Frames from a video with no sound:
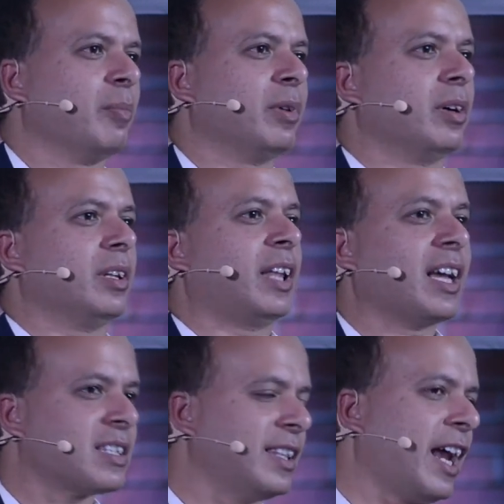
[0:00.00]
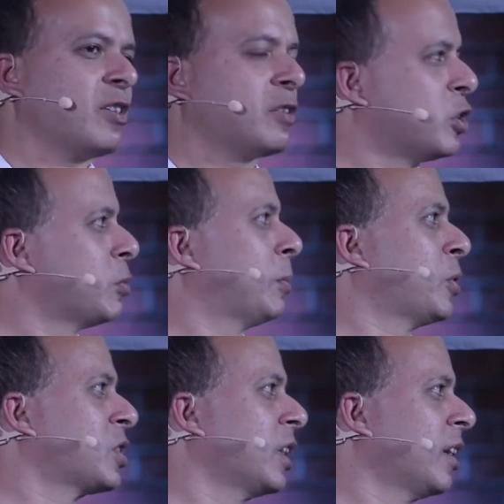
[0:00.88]
But that's the narrative we should be
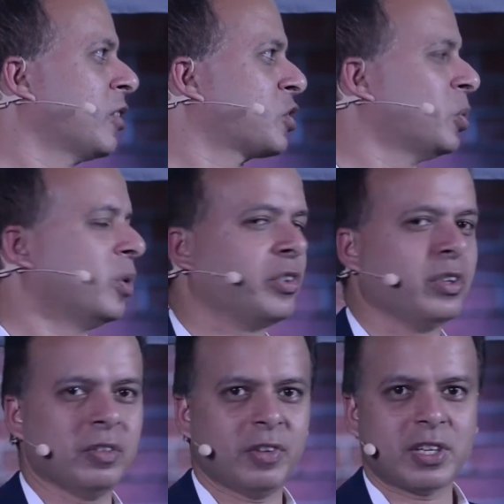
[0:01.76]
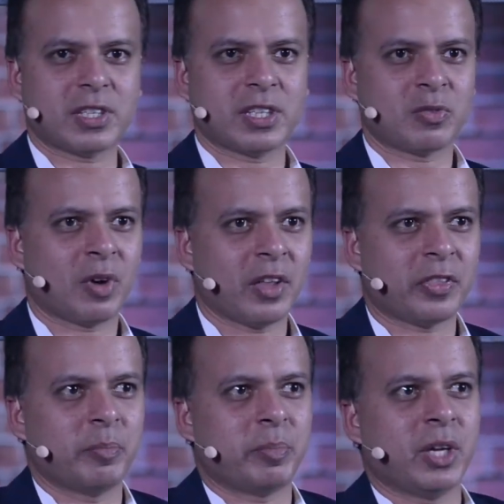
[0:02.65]
pushing in our schools and universities,
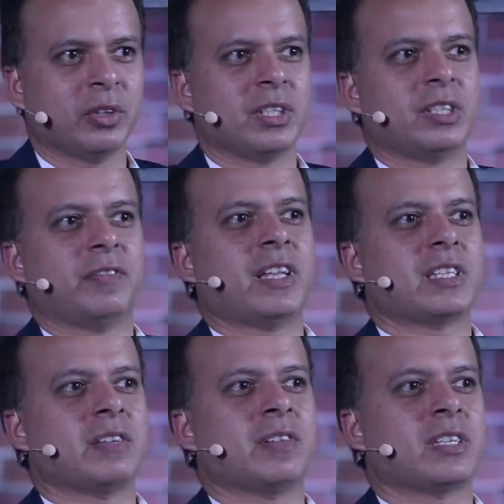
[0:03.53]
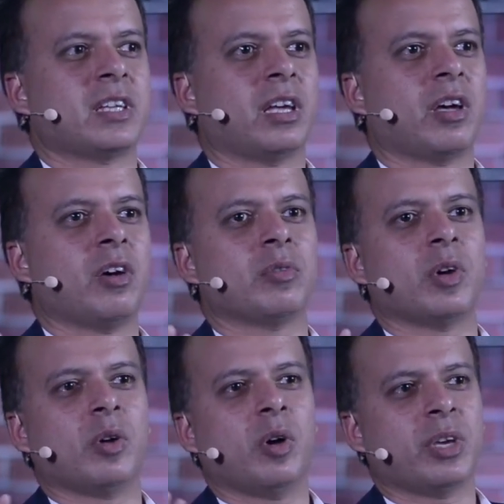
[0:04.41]
rather than being on the defensive and saying,
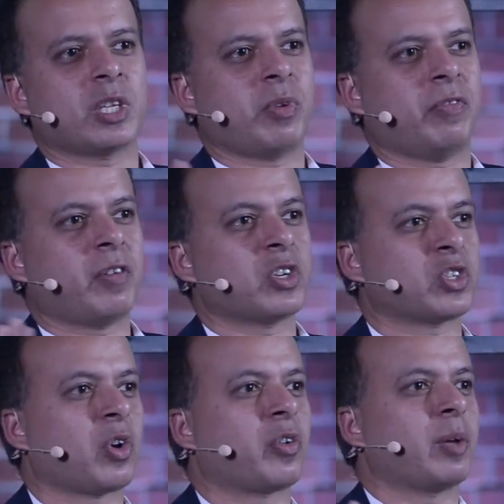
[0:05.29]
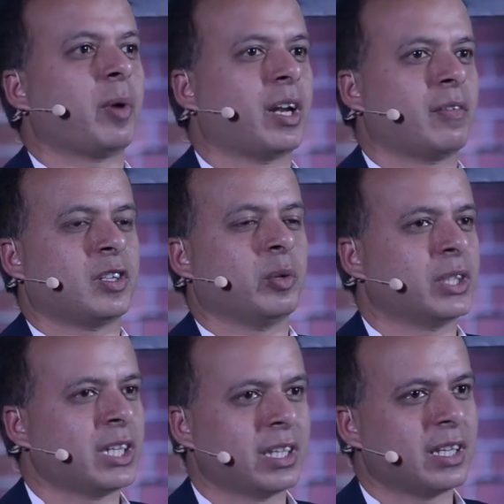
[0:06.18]
oh yes, we're very sorry about everything
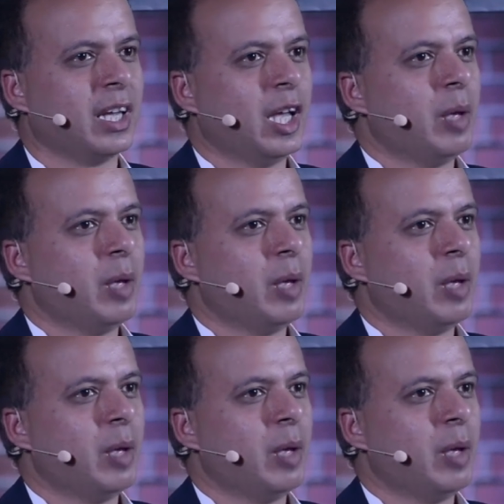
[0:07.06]
we did.